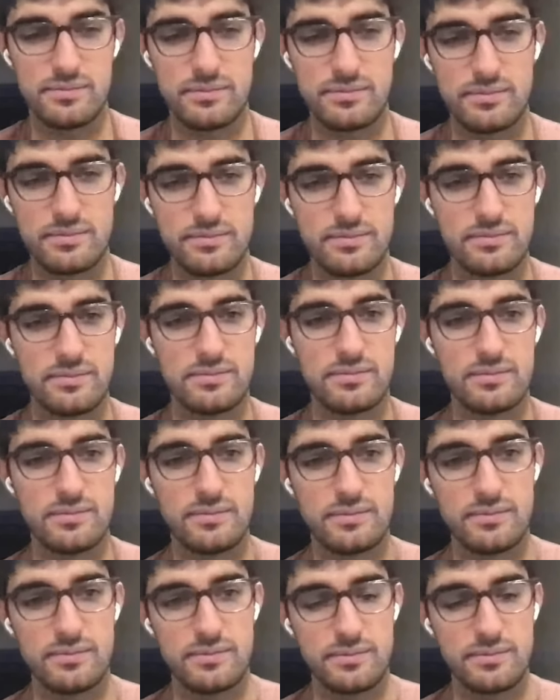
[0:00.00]

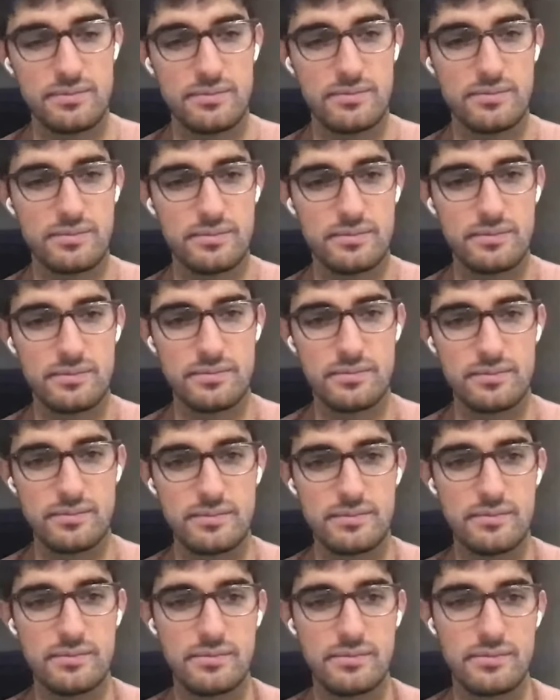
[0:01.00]

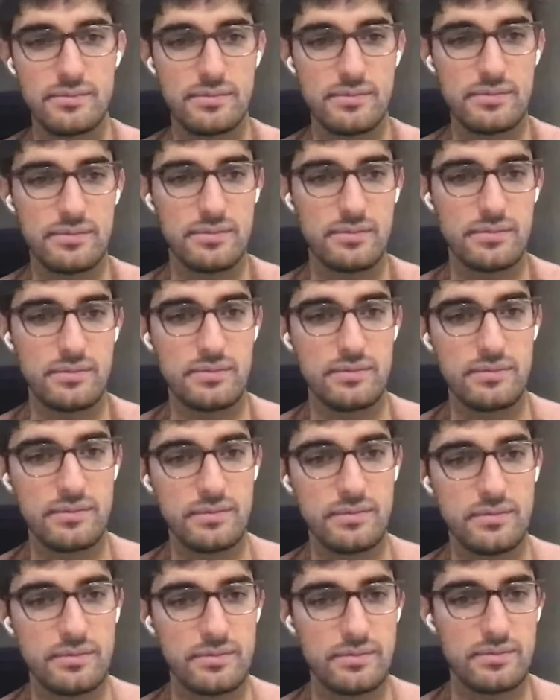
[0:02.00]

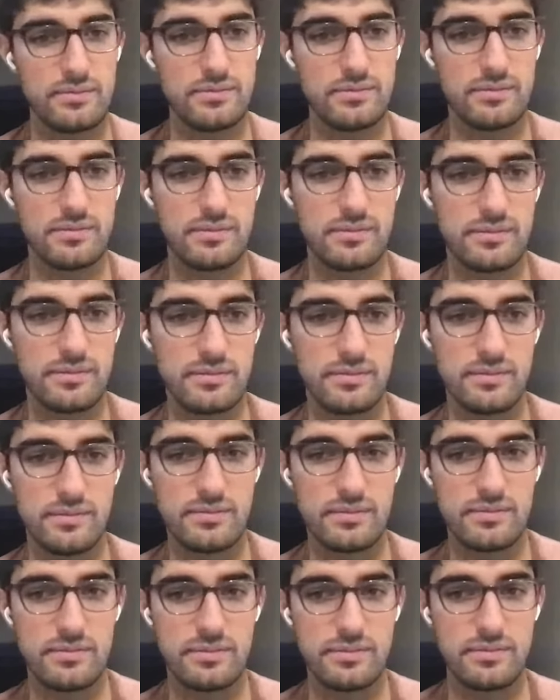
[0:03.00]

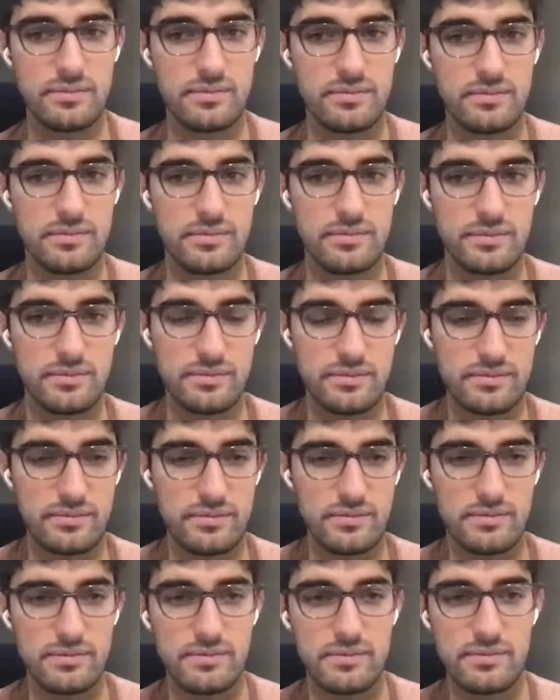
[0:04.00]

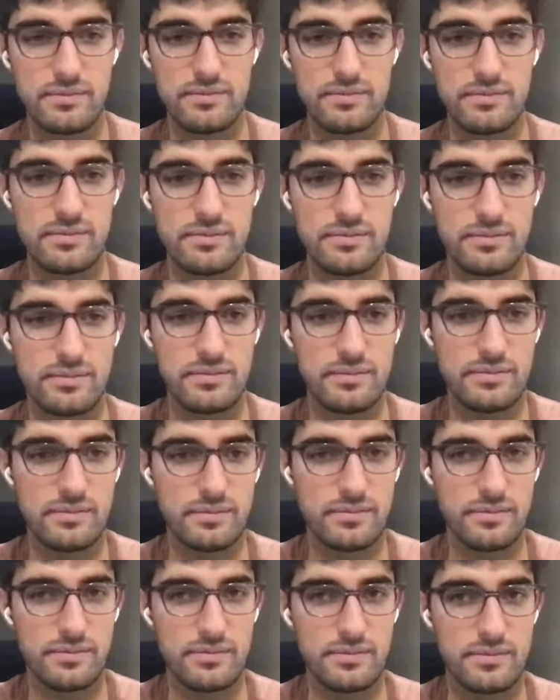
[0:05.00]

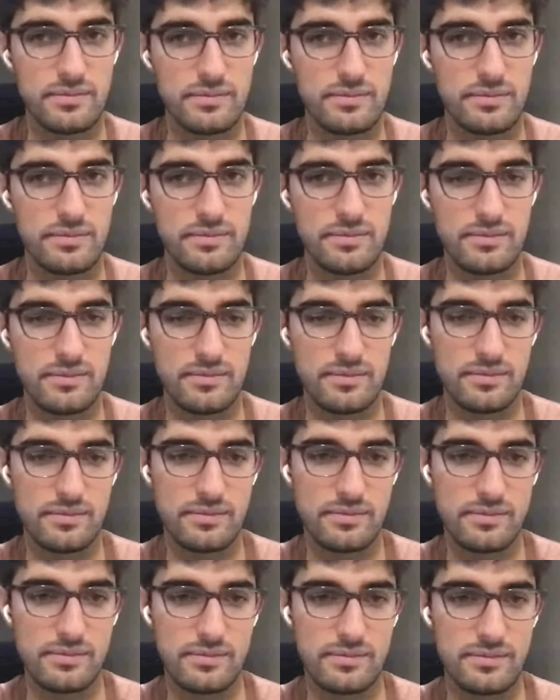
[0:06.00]

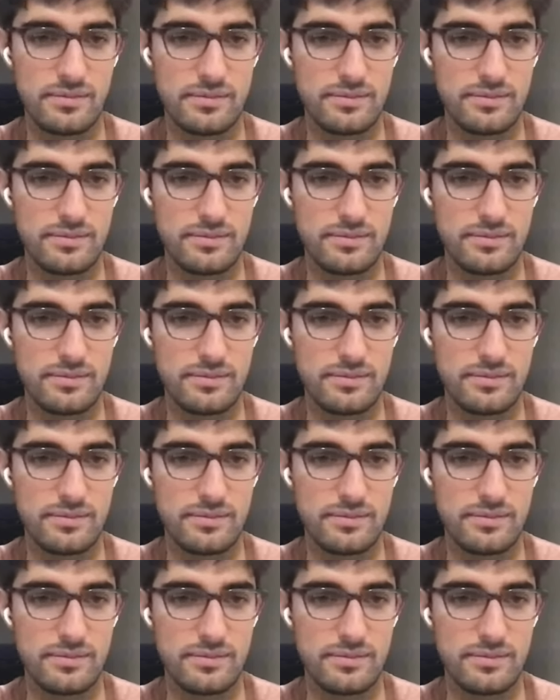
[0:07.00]
The person shown says nothing.